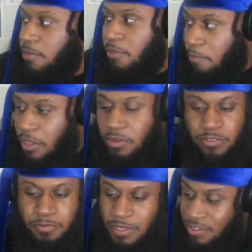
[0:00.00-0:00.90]
Bagel
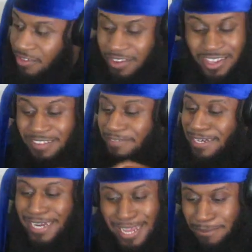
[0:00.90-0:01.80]
spitting, dog. I can't even
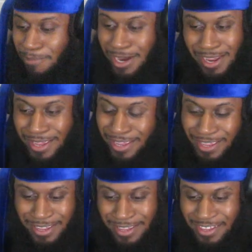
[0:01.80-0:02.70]
lie, bro.
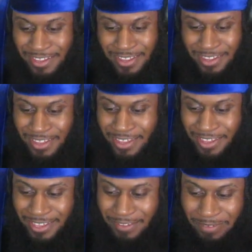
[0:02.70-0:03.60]
I
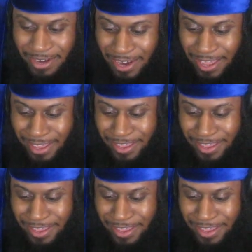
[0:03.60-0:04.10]
can't even lie.